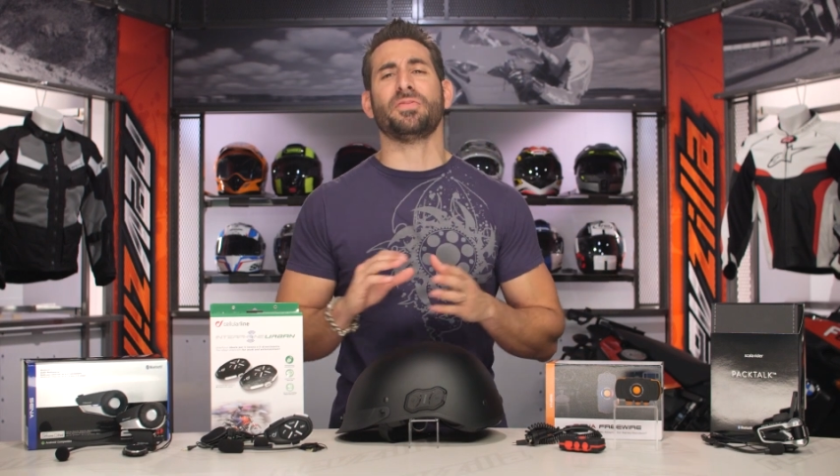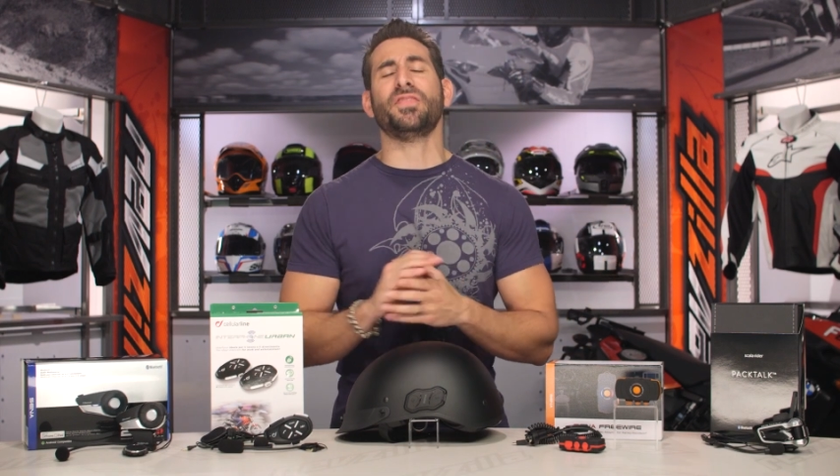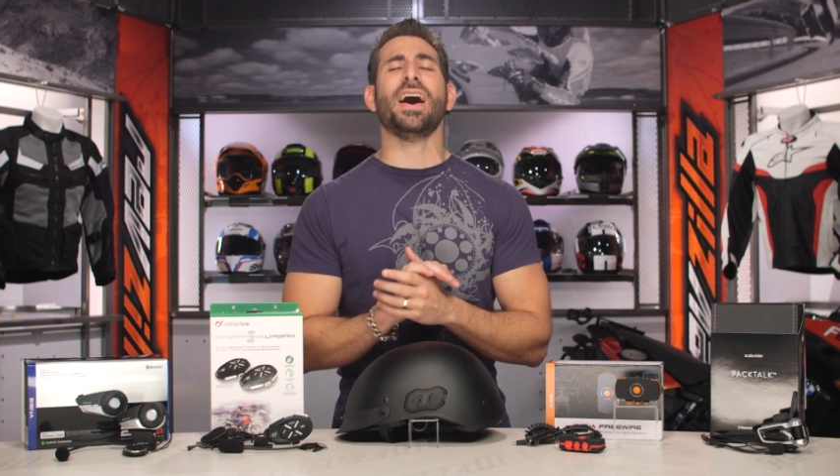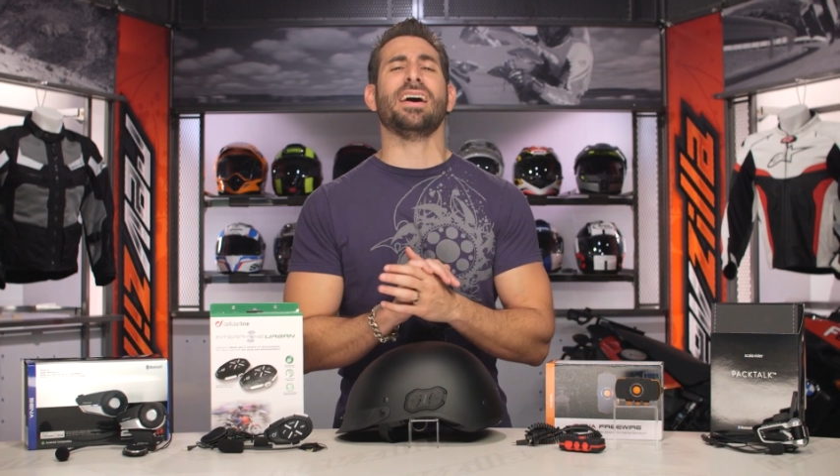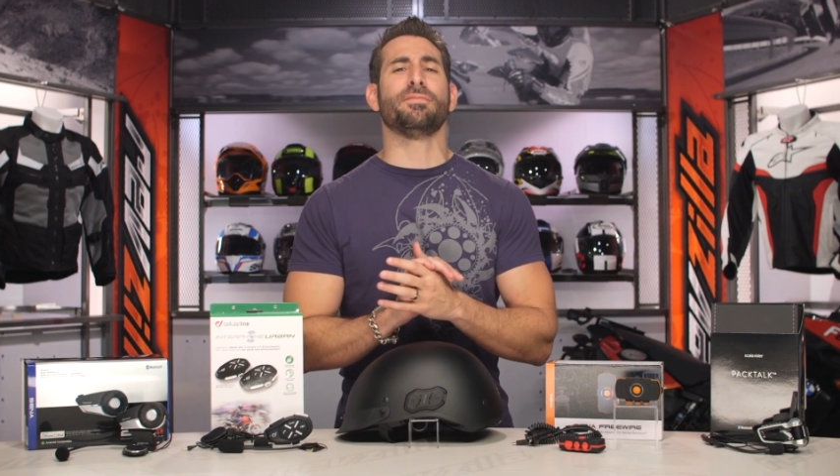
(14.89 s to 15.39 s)

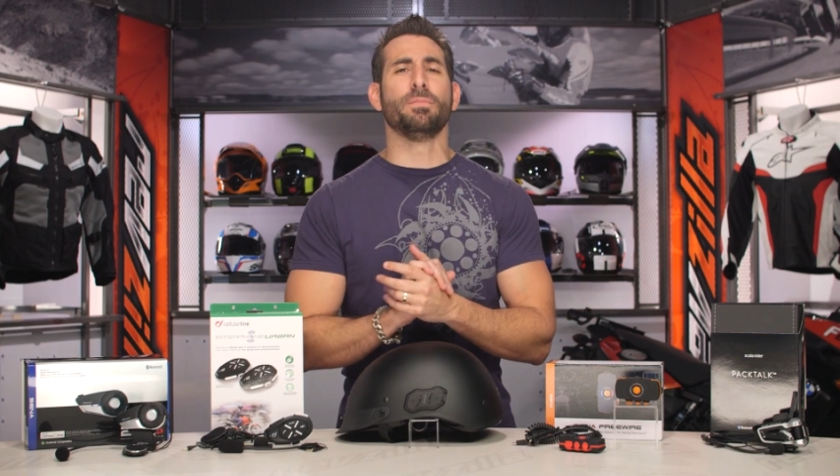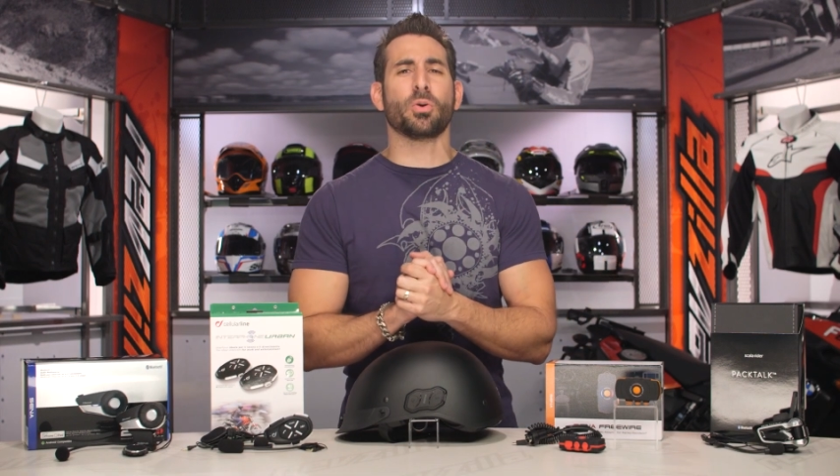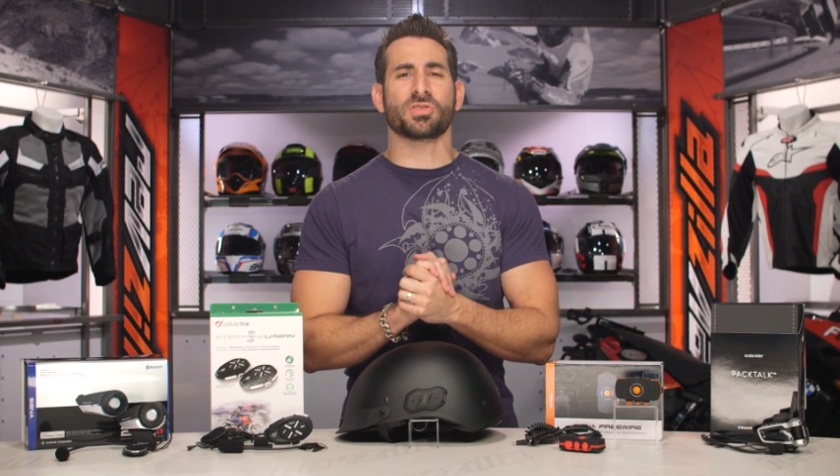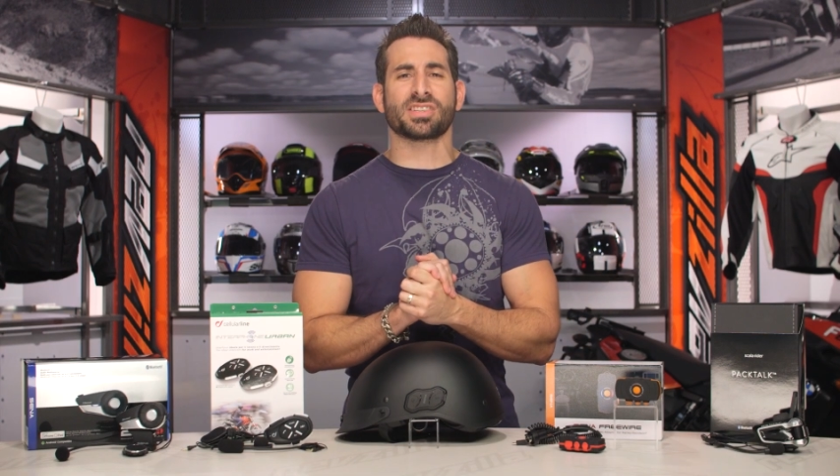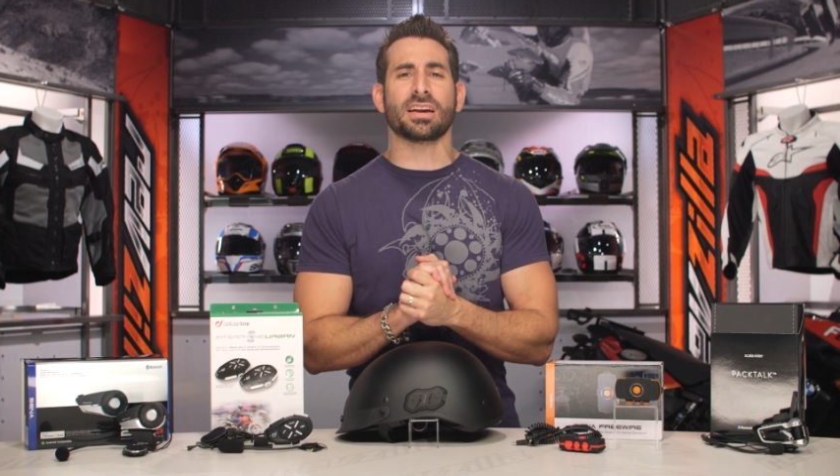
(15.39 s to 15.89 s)
5
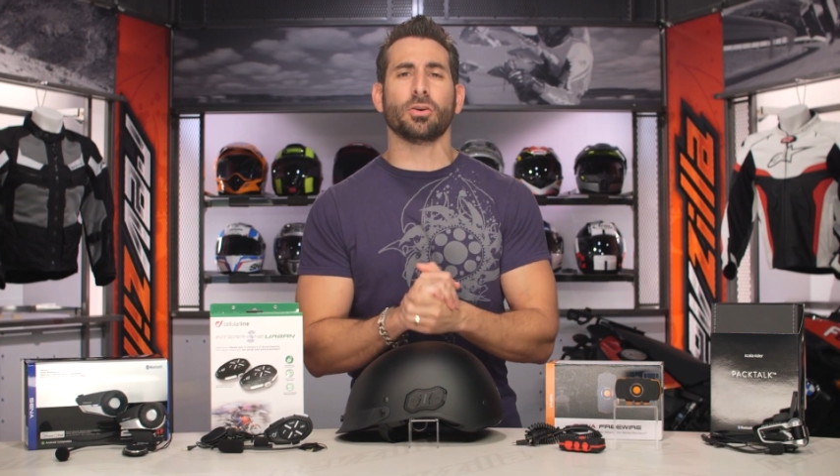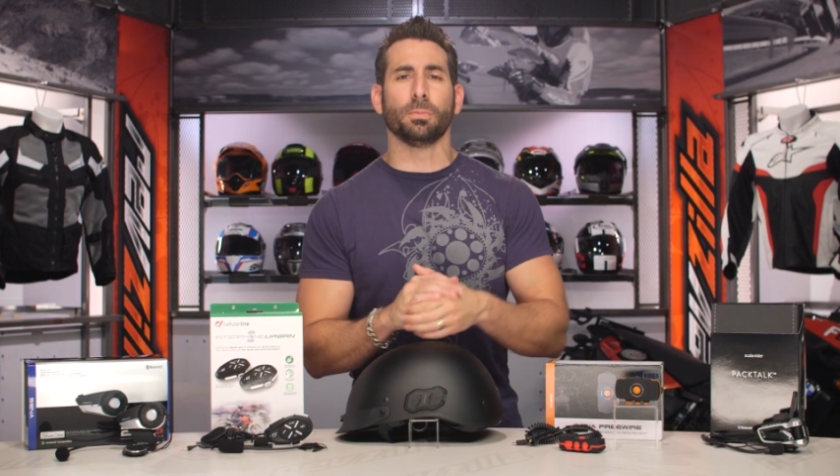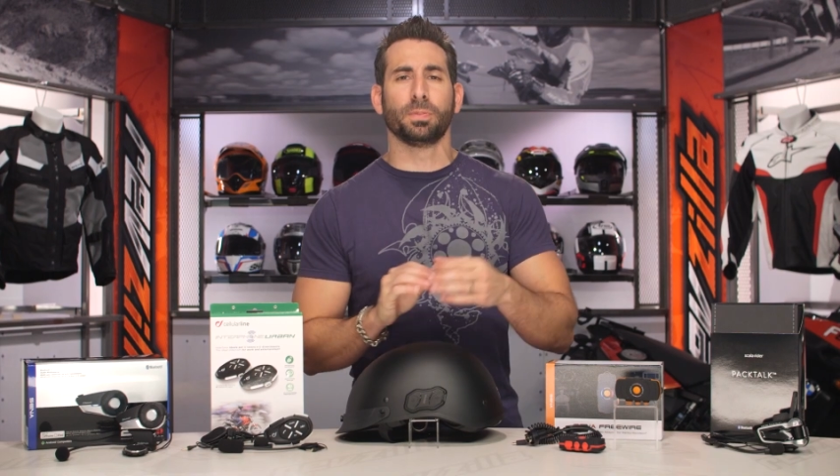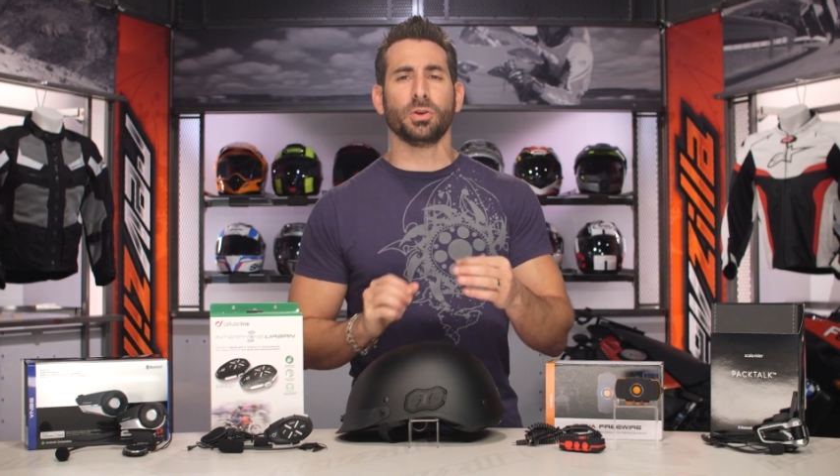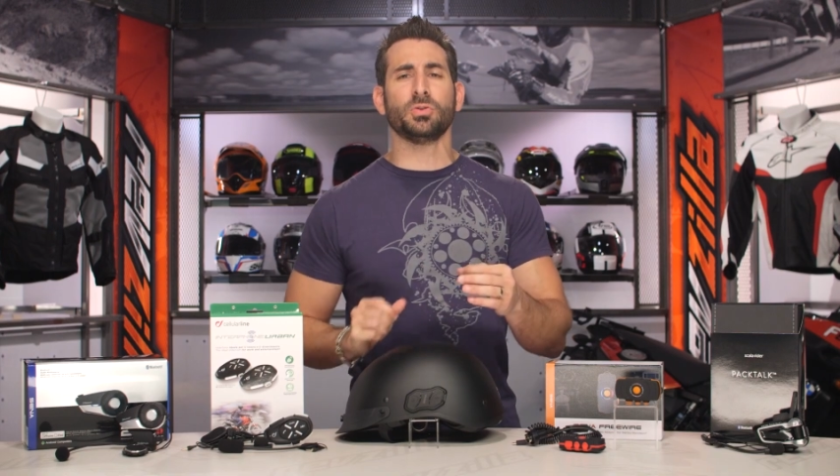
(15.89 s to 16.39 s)
motorcycle
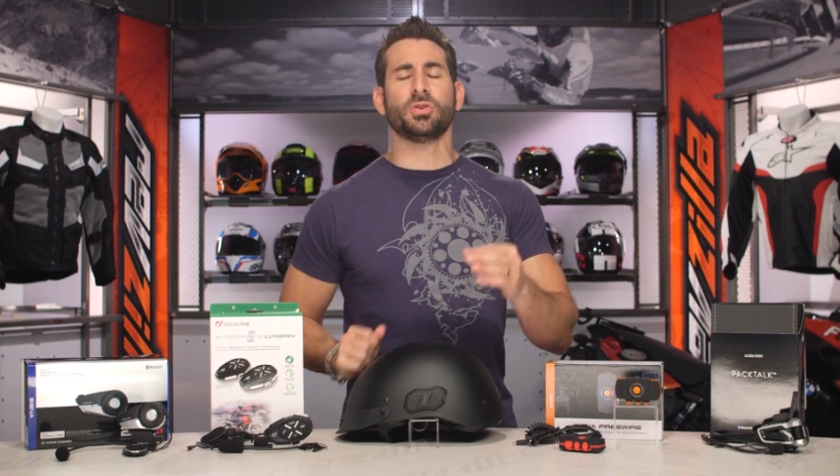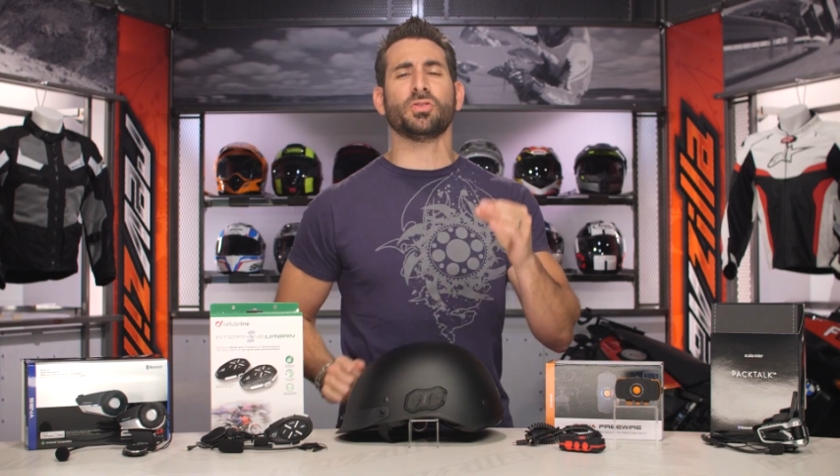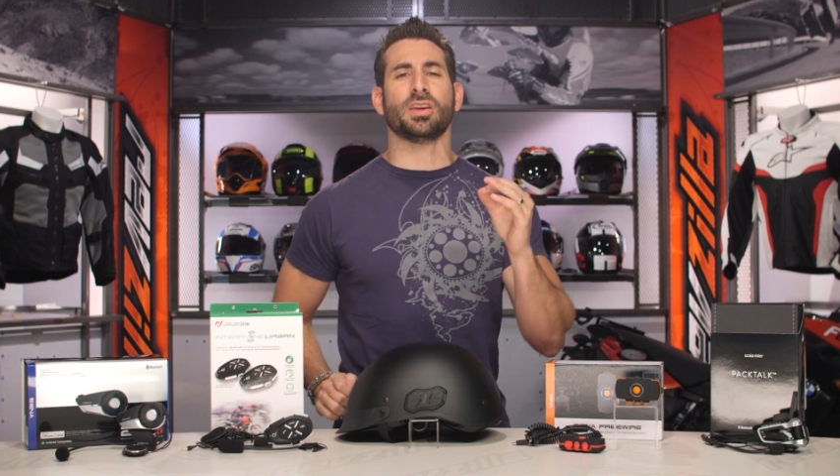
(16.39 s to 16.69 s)
Bluetooth